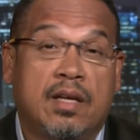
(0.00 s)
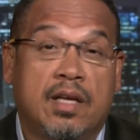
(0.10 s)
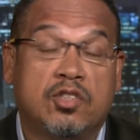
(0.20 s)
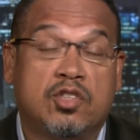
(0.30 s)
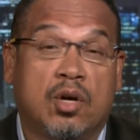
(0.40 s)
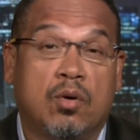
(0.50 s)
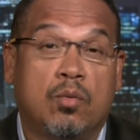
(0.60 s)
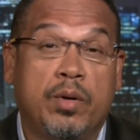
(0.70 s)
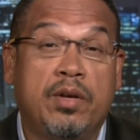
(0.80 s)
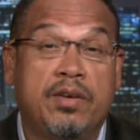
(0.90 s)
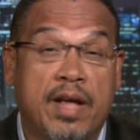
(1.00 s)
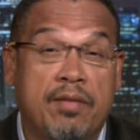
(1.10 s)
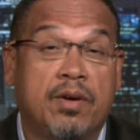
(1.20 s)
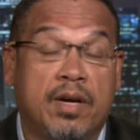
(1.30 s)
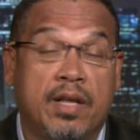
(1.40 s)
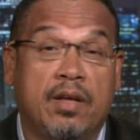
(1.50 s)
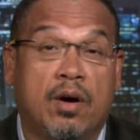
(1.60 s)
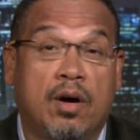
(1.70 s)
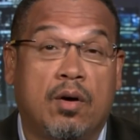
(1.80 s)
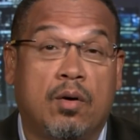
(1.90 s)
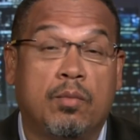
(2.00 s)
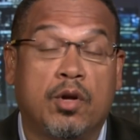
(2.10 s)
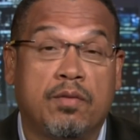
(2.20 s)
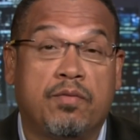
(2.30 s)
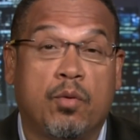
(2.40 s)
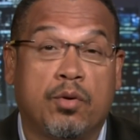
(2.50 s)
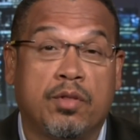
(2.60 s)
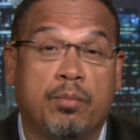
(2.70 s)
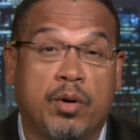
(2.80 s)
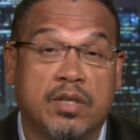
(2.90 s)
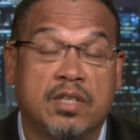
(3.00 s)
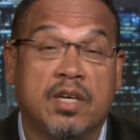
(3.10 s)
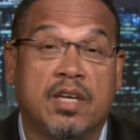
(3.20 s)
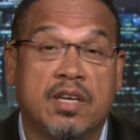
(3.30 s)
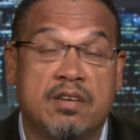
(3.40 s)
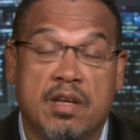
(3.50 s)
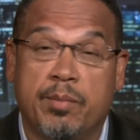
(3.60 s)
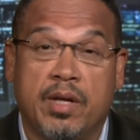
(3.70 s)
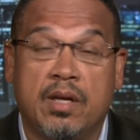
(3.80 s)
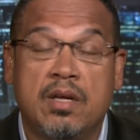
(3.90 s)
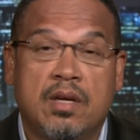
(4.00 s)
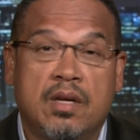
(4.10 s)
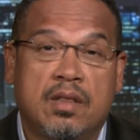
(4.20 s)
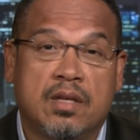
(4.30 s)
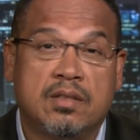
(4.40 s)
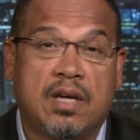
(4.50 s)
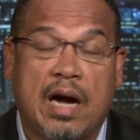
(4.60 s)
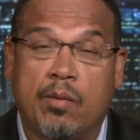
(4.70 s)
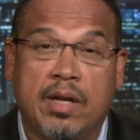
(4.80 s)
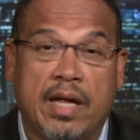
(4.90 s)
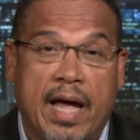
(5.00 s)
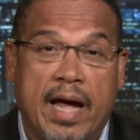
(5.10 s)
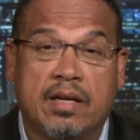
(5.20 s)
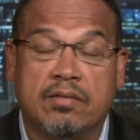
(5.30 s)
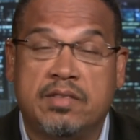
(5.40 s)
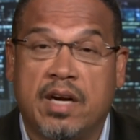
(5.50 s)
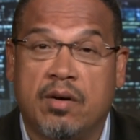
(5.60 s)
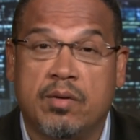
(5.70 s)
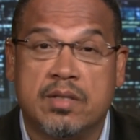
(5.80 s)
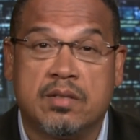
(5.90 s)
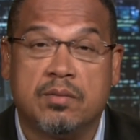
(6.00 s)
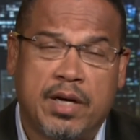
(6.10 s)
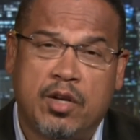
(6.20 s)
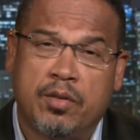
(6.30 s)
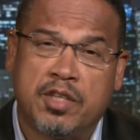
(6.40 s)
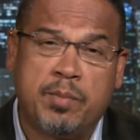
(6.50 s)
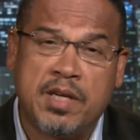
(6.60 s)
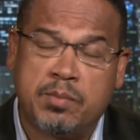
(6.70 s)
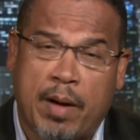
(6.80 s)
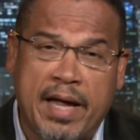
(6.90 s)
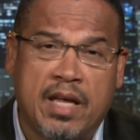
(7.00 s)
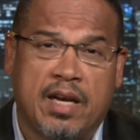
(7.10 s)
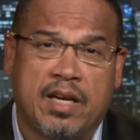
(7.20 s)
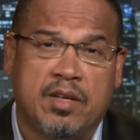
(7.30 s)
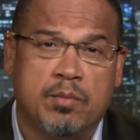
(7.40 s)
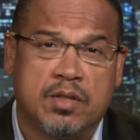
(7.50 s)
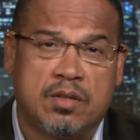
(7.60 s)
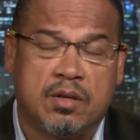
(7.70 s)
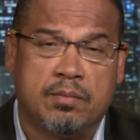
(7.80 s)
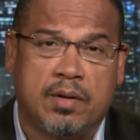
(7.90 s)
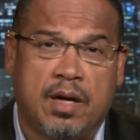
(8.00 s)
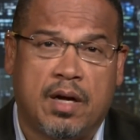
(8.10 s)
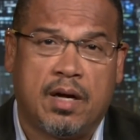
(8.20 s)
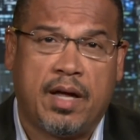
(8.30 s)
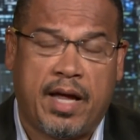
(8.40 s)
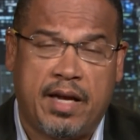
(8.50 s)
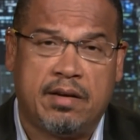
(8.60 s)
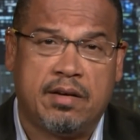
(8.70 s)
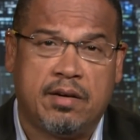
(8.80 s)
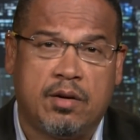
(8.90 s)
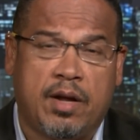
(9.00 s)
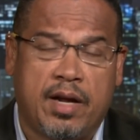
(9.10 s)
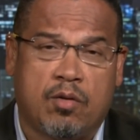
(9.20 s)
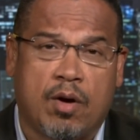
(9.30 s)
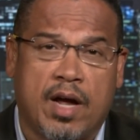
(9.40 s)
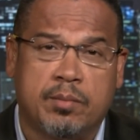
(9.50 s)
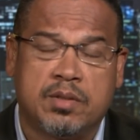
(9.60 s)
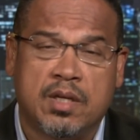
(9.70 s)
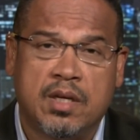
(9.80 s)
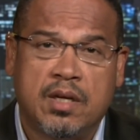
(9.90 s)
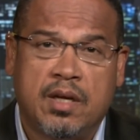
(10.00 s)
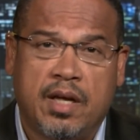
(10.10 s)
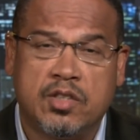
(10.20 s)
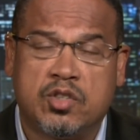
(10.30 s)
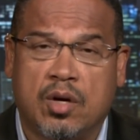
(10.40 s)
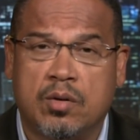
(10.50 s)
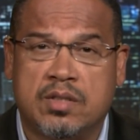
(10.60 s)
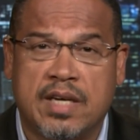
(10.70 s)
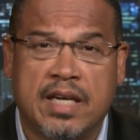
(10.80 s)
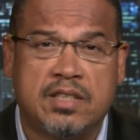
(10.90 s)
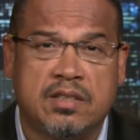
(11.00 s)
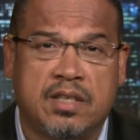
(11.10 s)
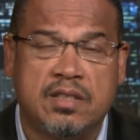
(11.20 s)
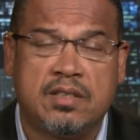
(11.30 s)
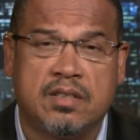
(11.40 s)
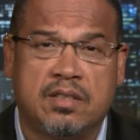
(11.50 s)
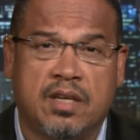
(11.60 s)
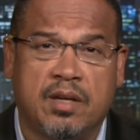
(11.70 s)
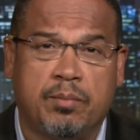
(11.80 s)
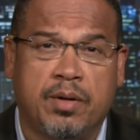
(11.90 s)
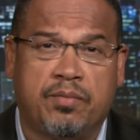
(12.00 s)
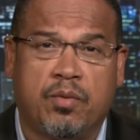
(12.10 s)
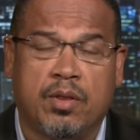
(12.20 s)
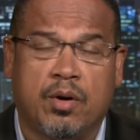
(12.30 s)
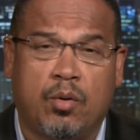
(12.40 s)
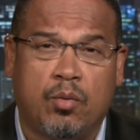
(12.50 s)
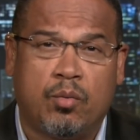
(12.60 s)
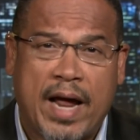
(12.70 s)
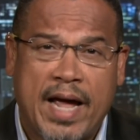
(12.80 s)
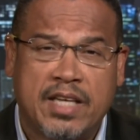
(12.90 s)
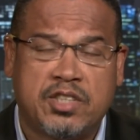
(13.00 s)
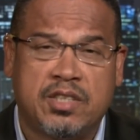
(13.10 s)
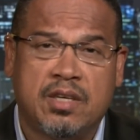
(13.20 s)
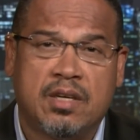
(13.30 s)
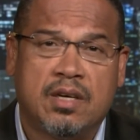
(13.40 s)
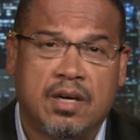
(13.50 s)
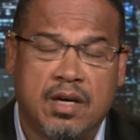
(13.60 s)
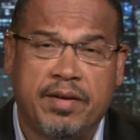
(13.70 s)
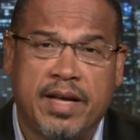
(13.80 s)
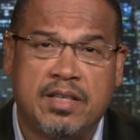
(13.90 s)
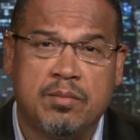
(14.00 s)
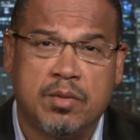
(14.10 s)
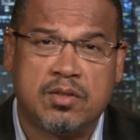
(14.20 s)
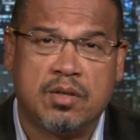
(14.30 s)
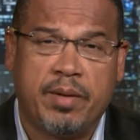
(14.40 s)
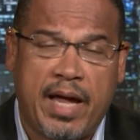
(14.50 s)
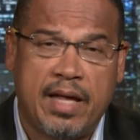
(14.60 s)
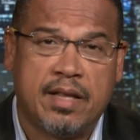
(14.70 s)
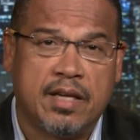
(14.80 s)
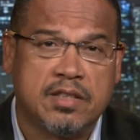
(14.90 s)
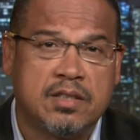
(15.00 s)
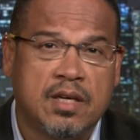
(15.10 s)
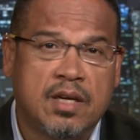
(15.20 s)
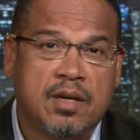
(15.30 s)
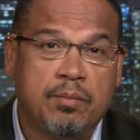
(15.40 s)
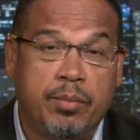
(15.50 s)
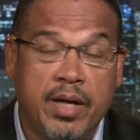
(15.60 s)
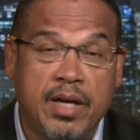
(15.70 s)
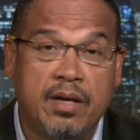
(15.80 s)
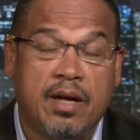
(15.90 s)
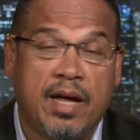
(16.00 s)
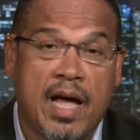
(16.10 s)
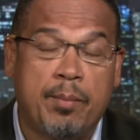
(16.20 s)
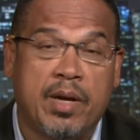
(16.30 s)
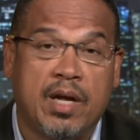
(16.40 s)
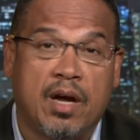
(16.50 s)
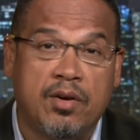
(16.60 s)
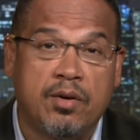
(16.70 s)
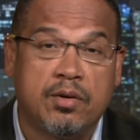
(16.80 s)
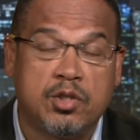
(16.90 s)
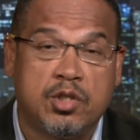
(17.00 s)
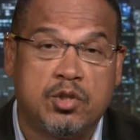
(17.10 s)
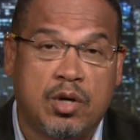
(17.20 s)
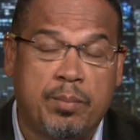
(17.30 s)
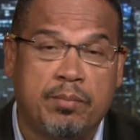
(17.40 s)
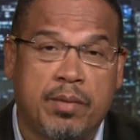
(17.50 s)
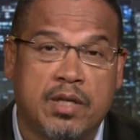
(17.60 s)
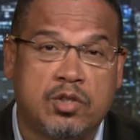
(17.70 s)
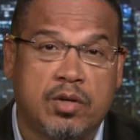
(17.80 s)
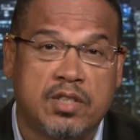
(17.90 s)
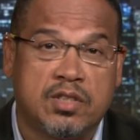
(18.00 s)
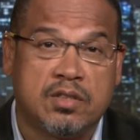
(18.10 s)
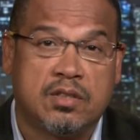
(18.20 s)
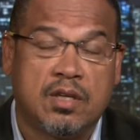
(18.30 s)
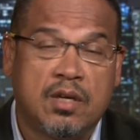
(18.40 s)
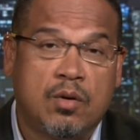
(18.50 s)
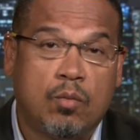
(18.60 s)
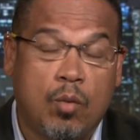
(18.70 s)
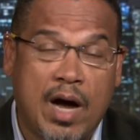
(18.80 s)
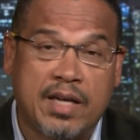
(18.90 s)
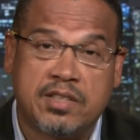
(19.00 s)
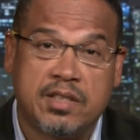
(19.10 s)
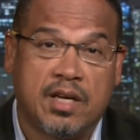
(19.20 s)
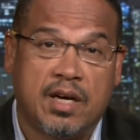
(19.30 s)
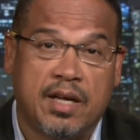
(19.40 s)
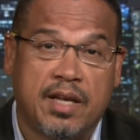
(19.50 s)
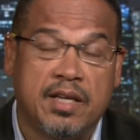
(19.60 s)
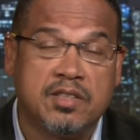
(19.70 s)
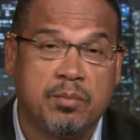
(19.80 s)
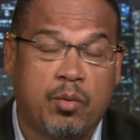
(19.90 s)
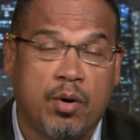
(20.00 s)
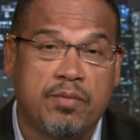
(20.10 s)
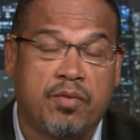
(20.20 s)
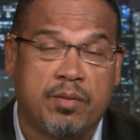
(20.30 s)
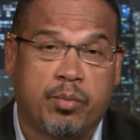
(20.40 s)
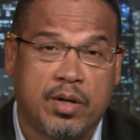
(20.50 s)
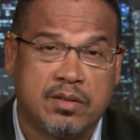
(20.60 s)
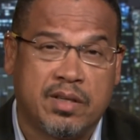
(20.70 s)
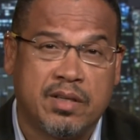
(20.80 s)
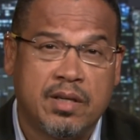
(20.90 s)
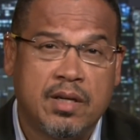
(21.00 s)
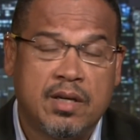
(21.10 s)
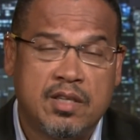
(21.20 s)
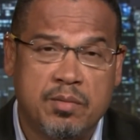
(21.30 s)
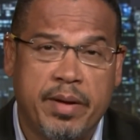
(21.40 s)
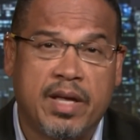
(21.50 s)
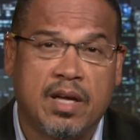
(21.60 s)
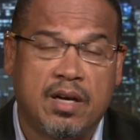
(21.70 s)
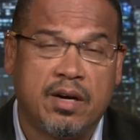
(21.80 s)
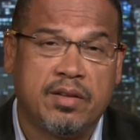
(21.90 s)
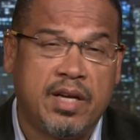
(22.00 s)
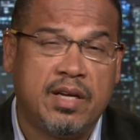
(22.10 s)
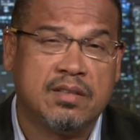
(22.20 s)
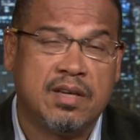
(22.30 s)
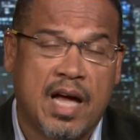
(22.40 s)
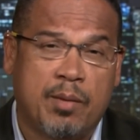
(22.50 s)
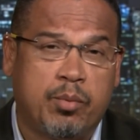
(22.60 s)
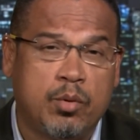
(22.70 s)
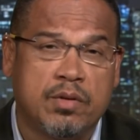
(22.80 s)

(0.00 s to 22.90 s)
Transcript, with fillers: And so we definitely uh, are looking forward to the president condemning this cowardly act of terrorism. You know, there's been a spike in anti-Muslim uh, hate and hate crimes. And so it's not just this incident, but for the whole rash of anti-Muslim hate that has been happening under the Trump administration's watch, uh, it is important for the president to make it clear that he does not approve of